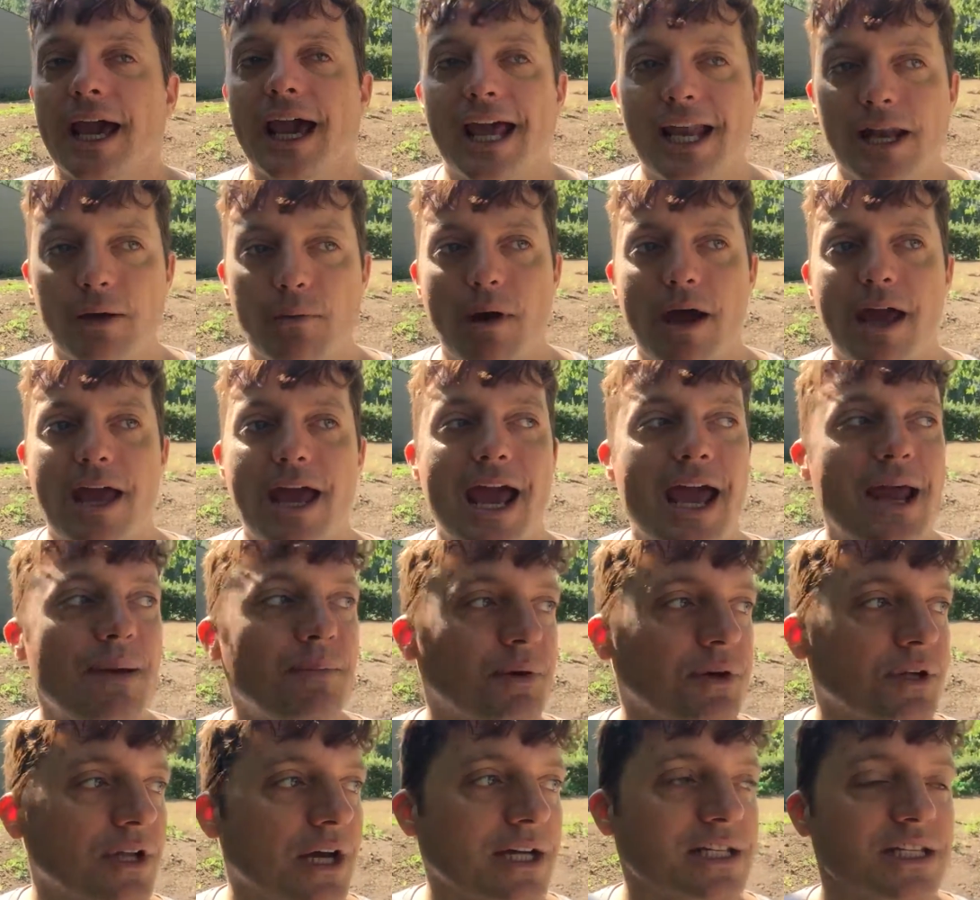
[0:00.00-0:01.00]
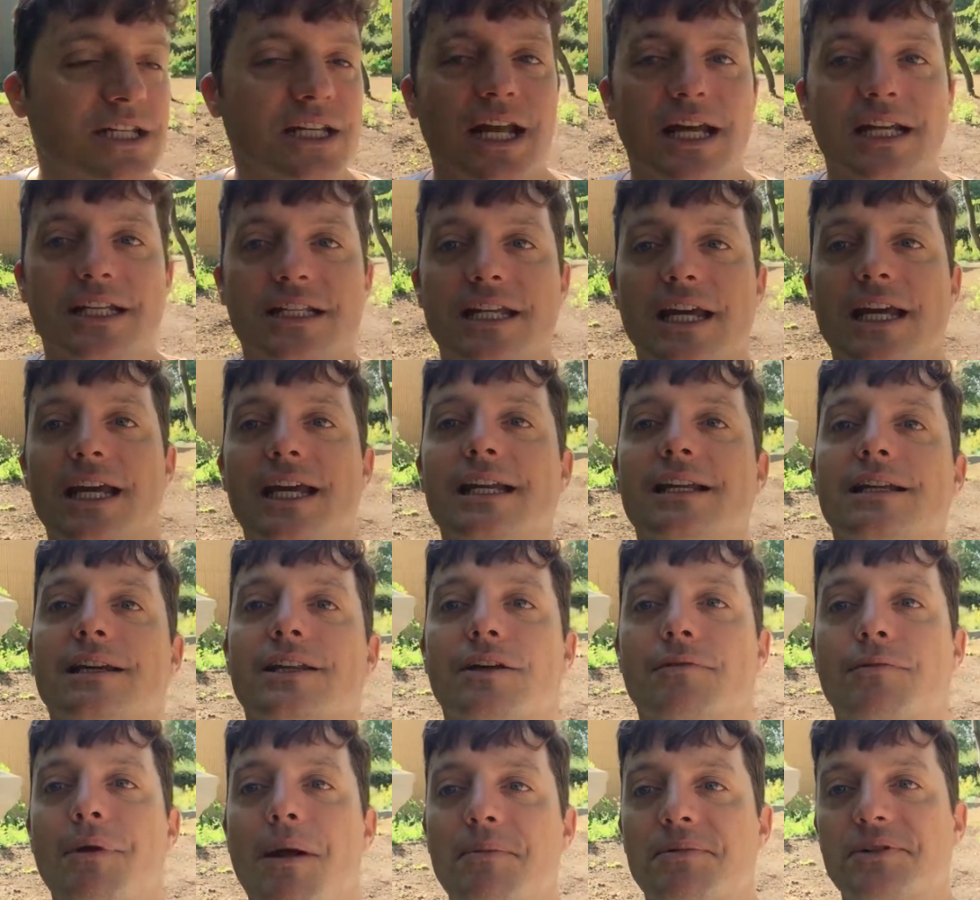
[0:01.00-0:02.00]
Anyway, April 1918,
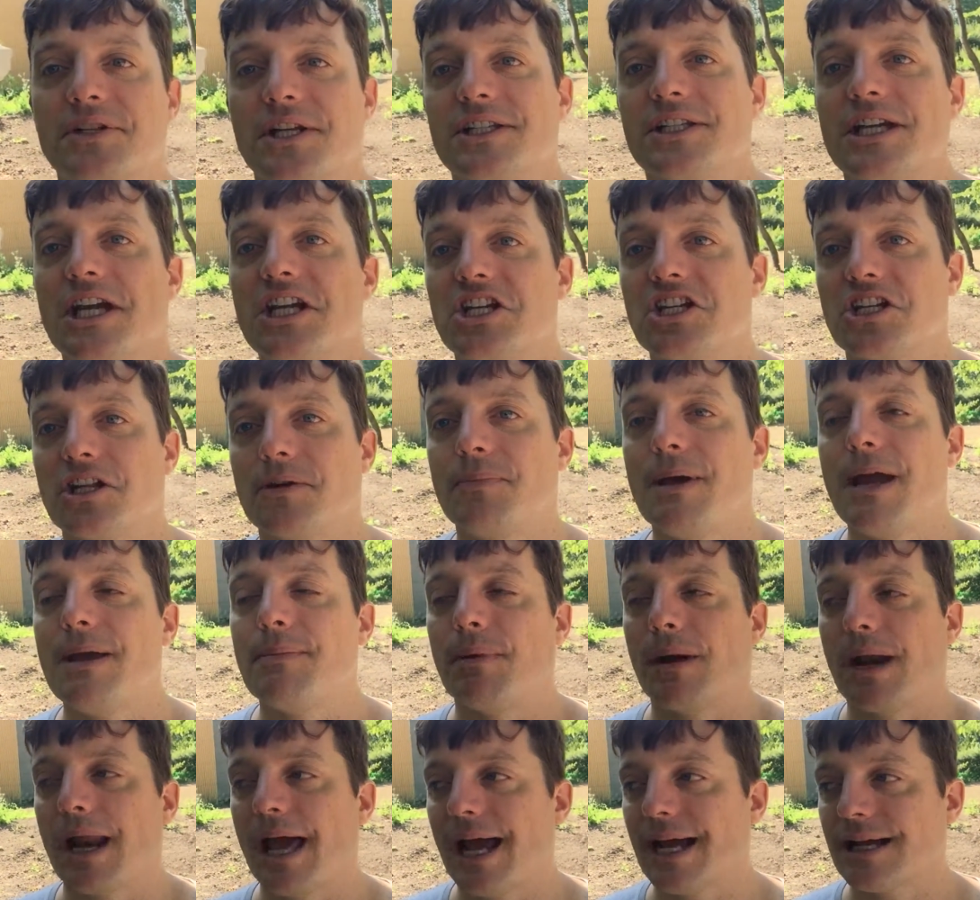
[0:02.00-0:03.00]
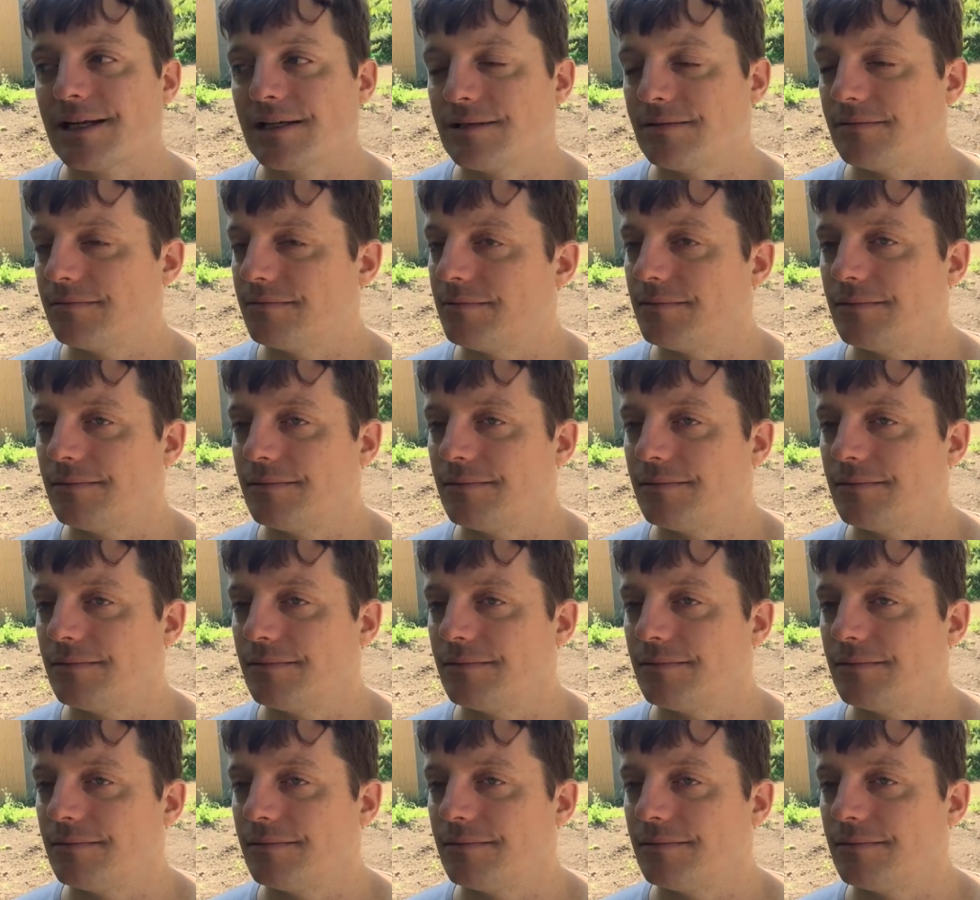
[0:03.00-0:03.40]
the Representation of the People Act.